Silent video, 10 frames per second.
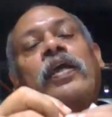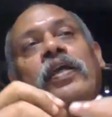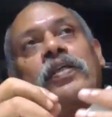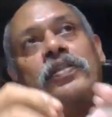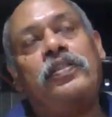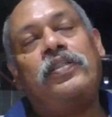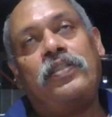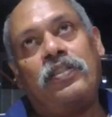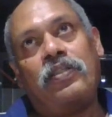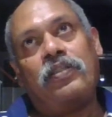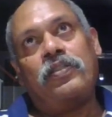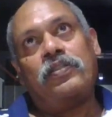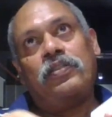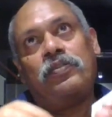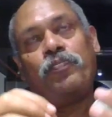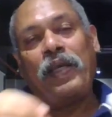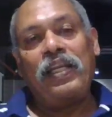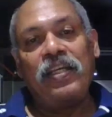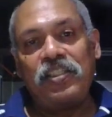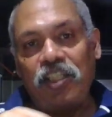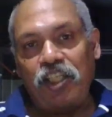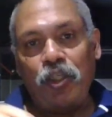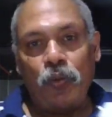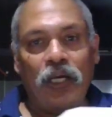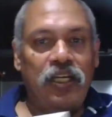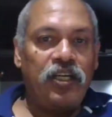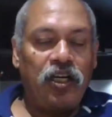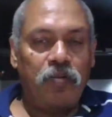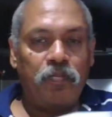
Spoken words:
His spelling is Euler,